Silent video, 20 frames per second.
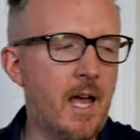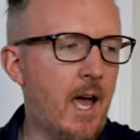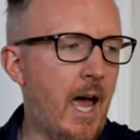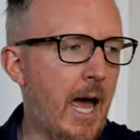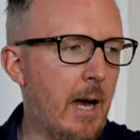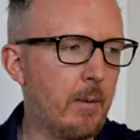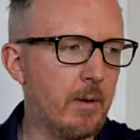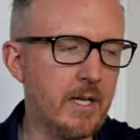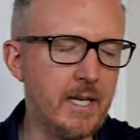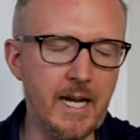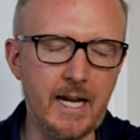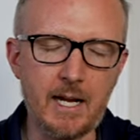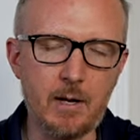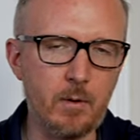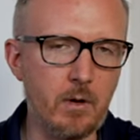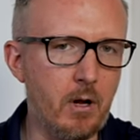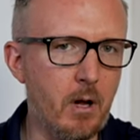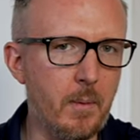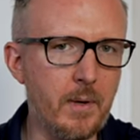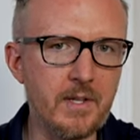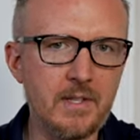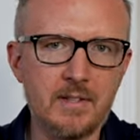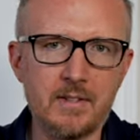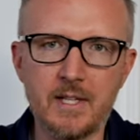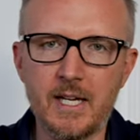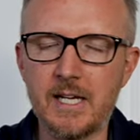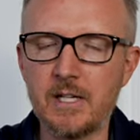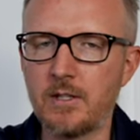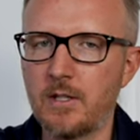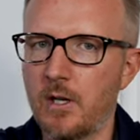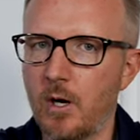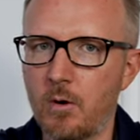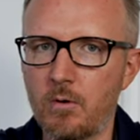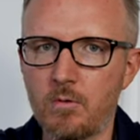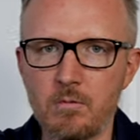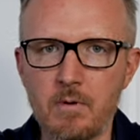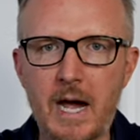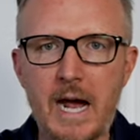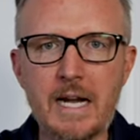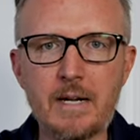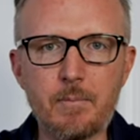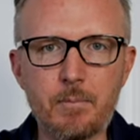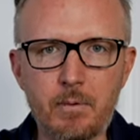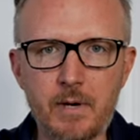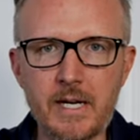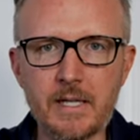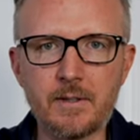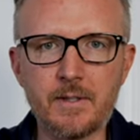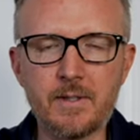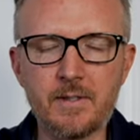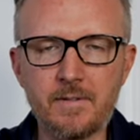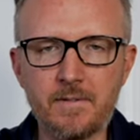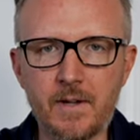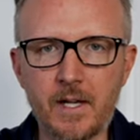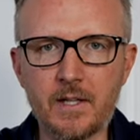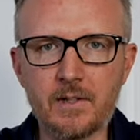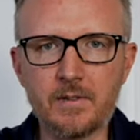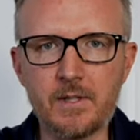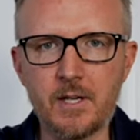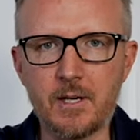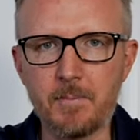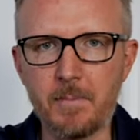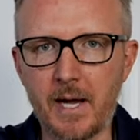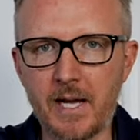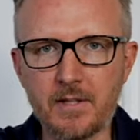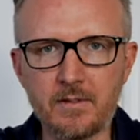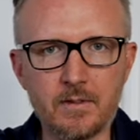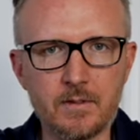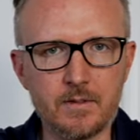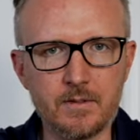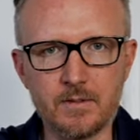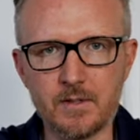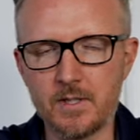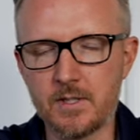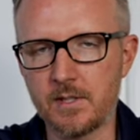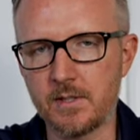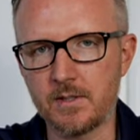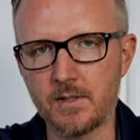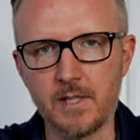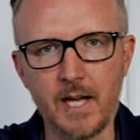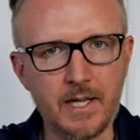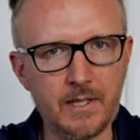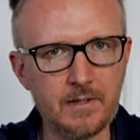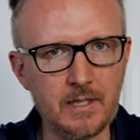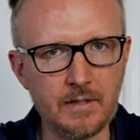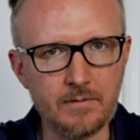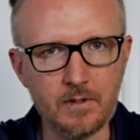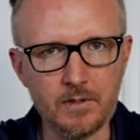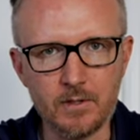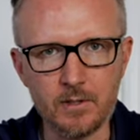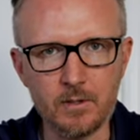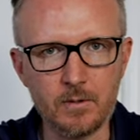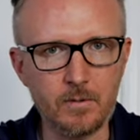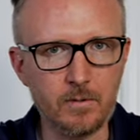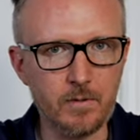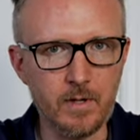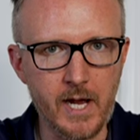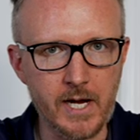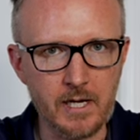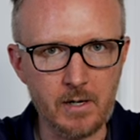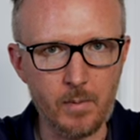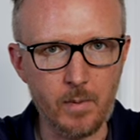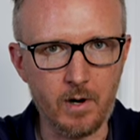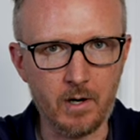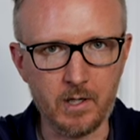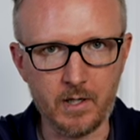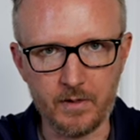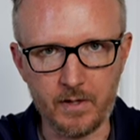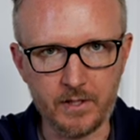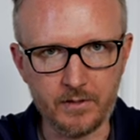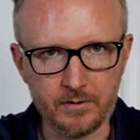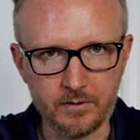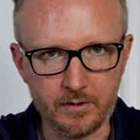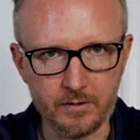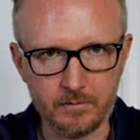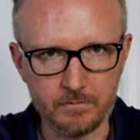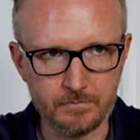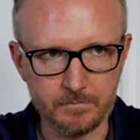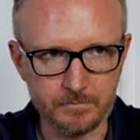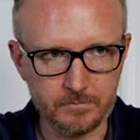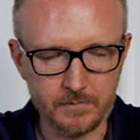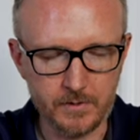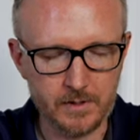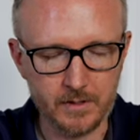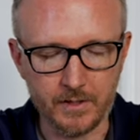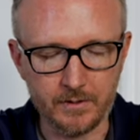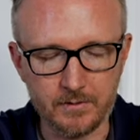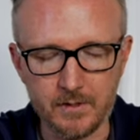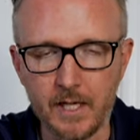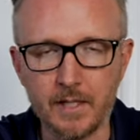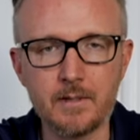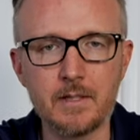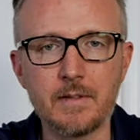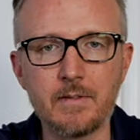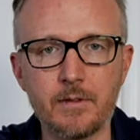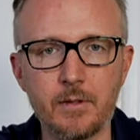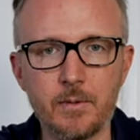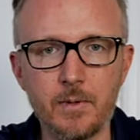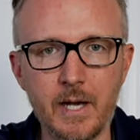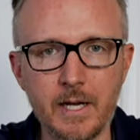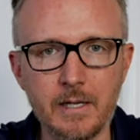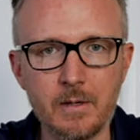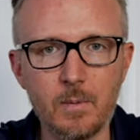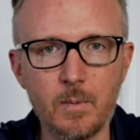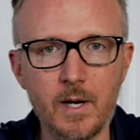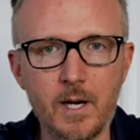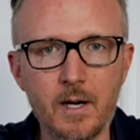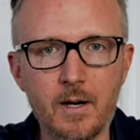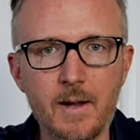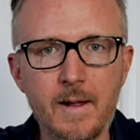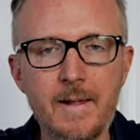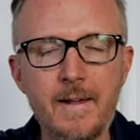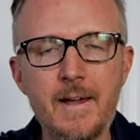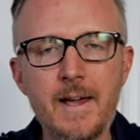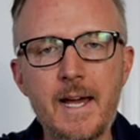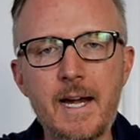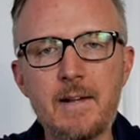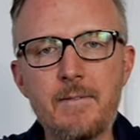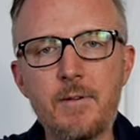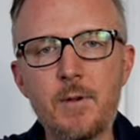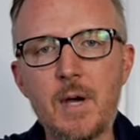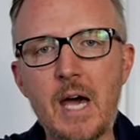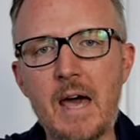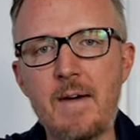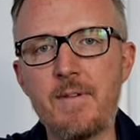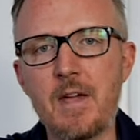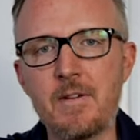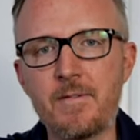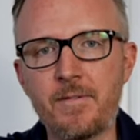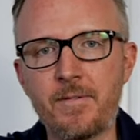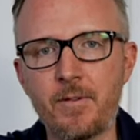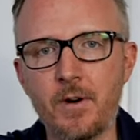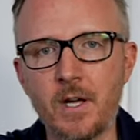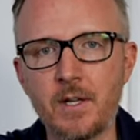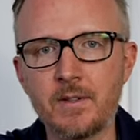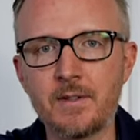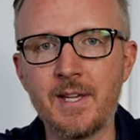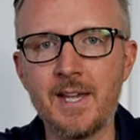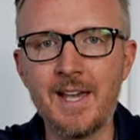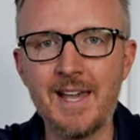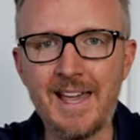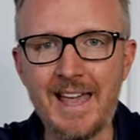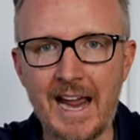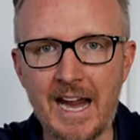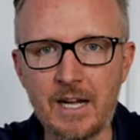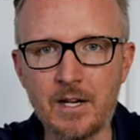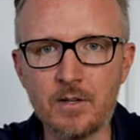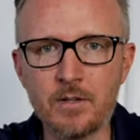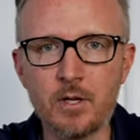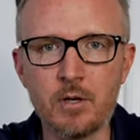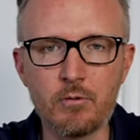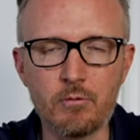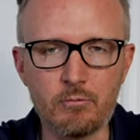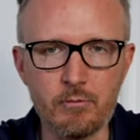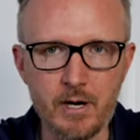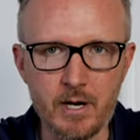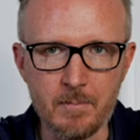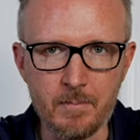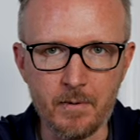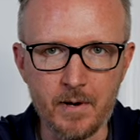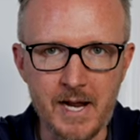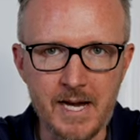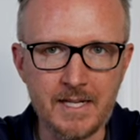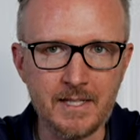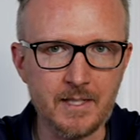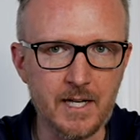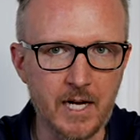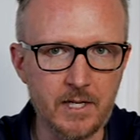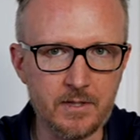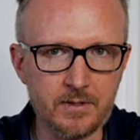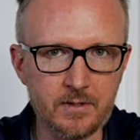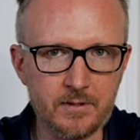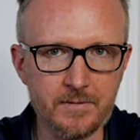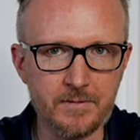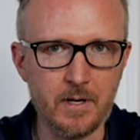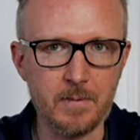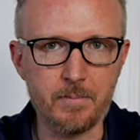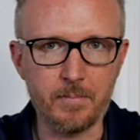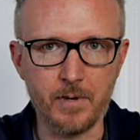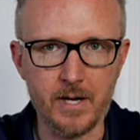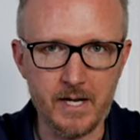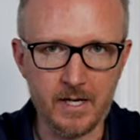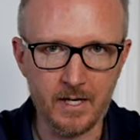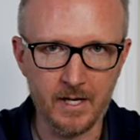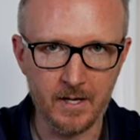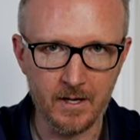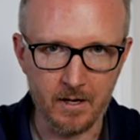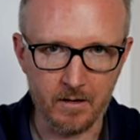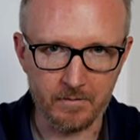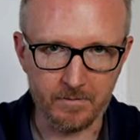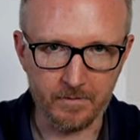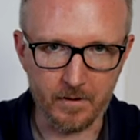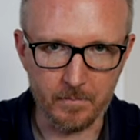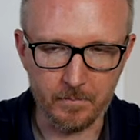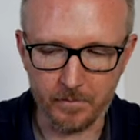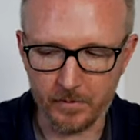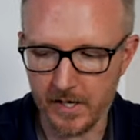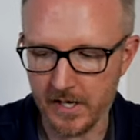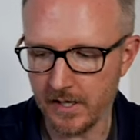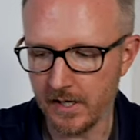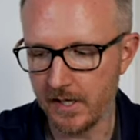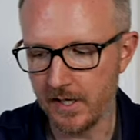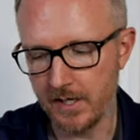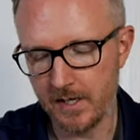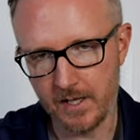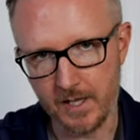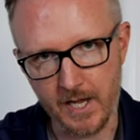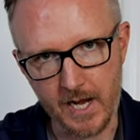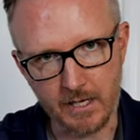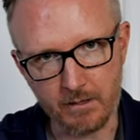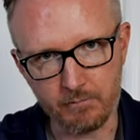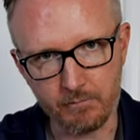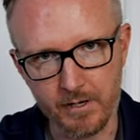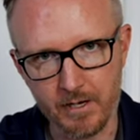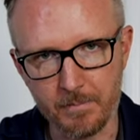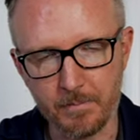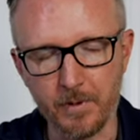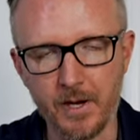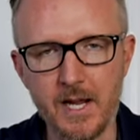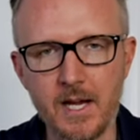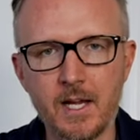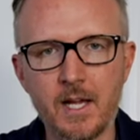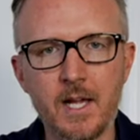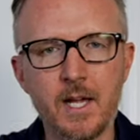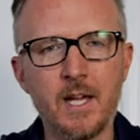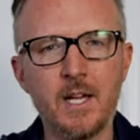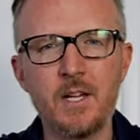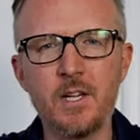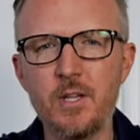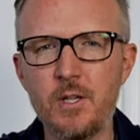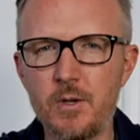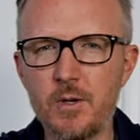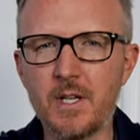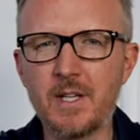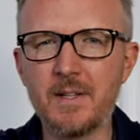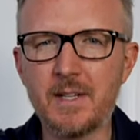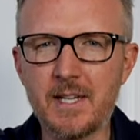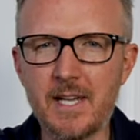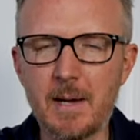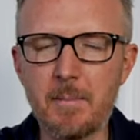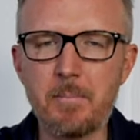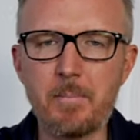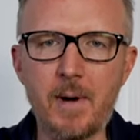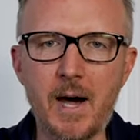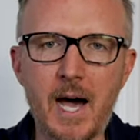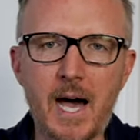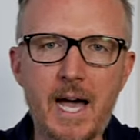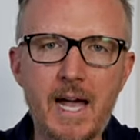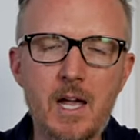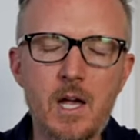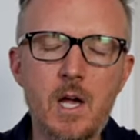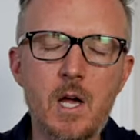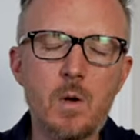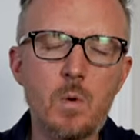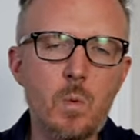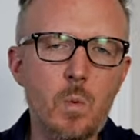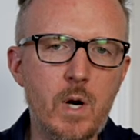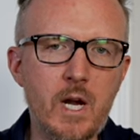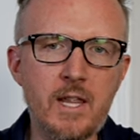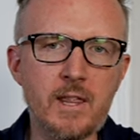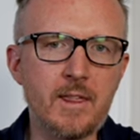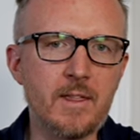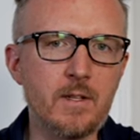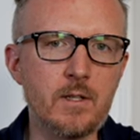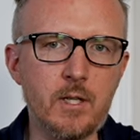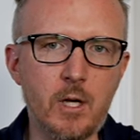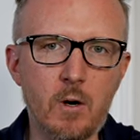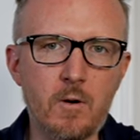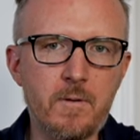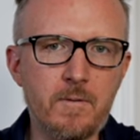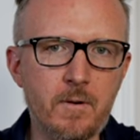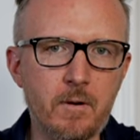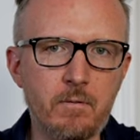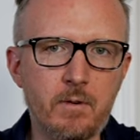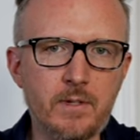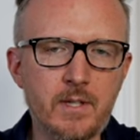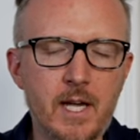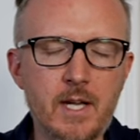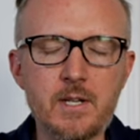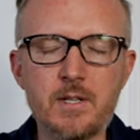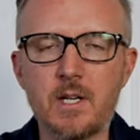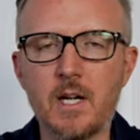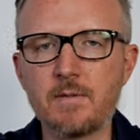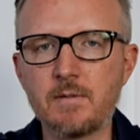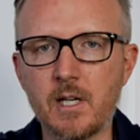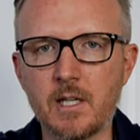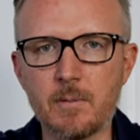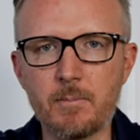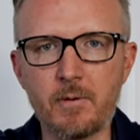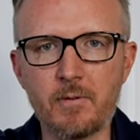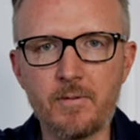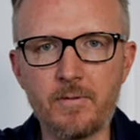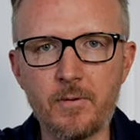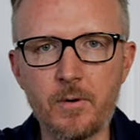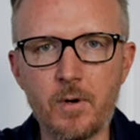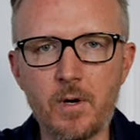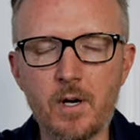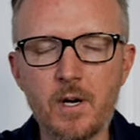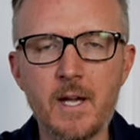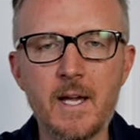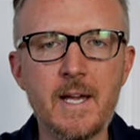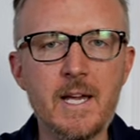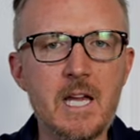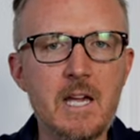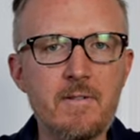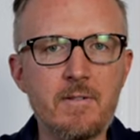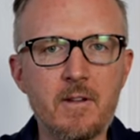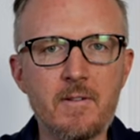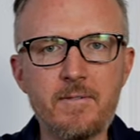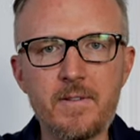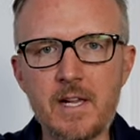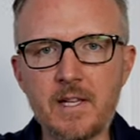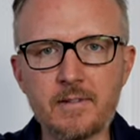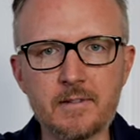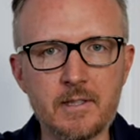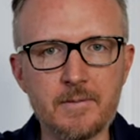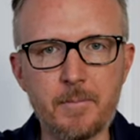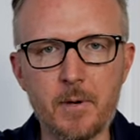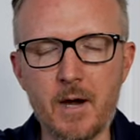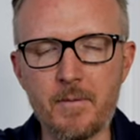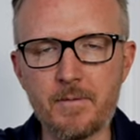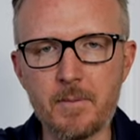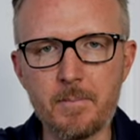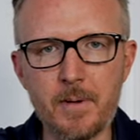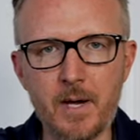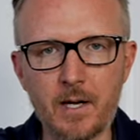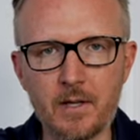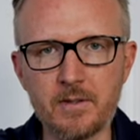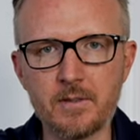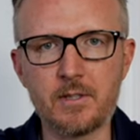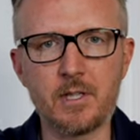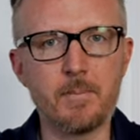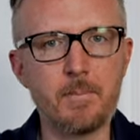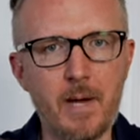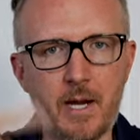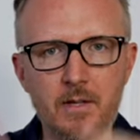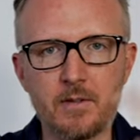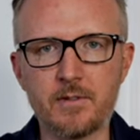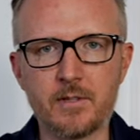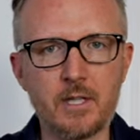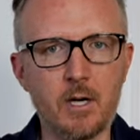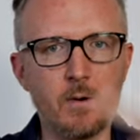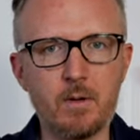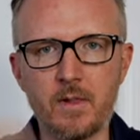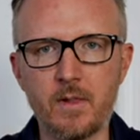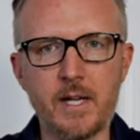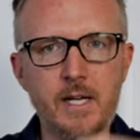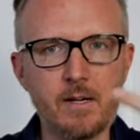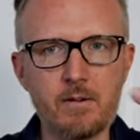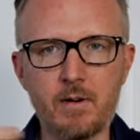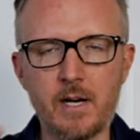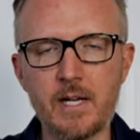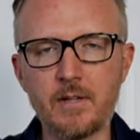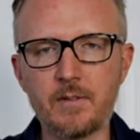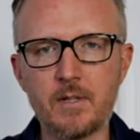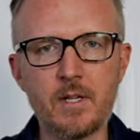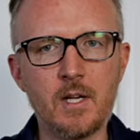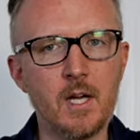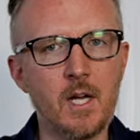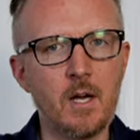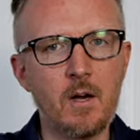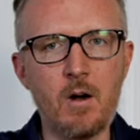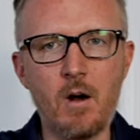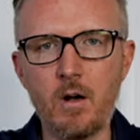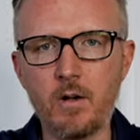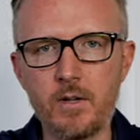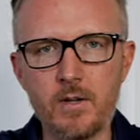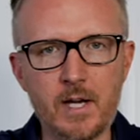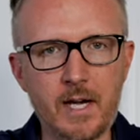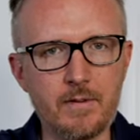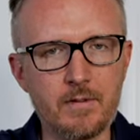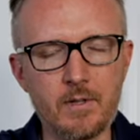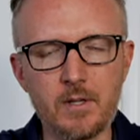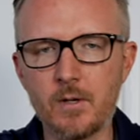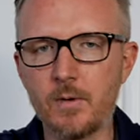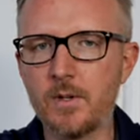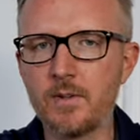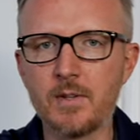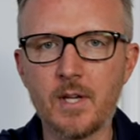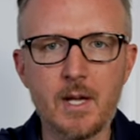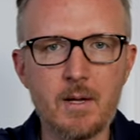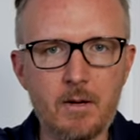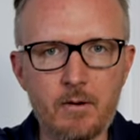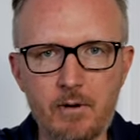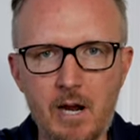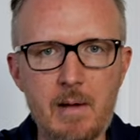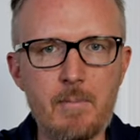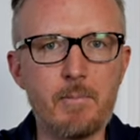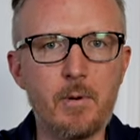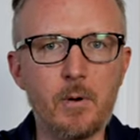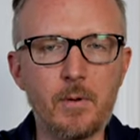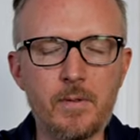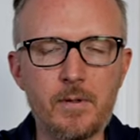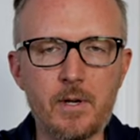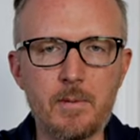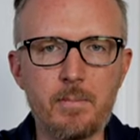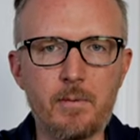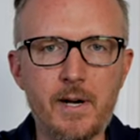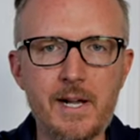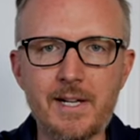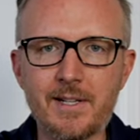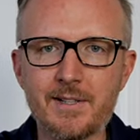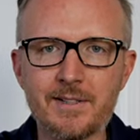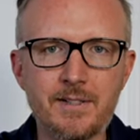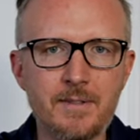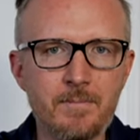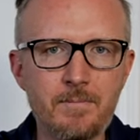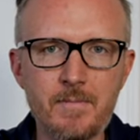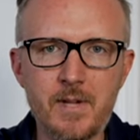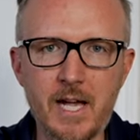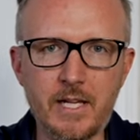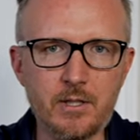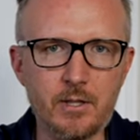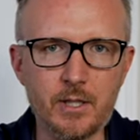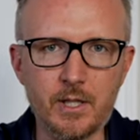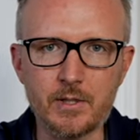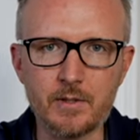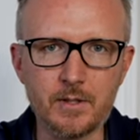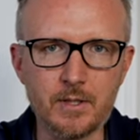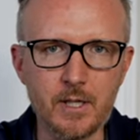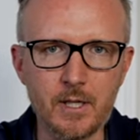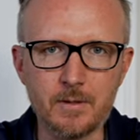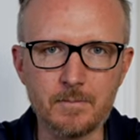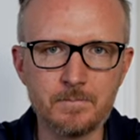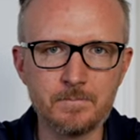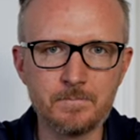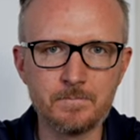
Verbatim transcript: I again, I would always say don't ride brakeless fixed gear bicycles. It's just not safe to do anywhere unless you're, that's not safe to do anywhere. And if you have a front and rear brake, not just a front brake, a front brake and a rear brake, you can get by with no foot retention. I've done it before. If your feet slip off the pedals and your pedals are going like crazy, all you got to do is grab both your brakes and you're good to go.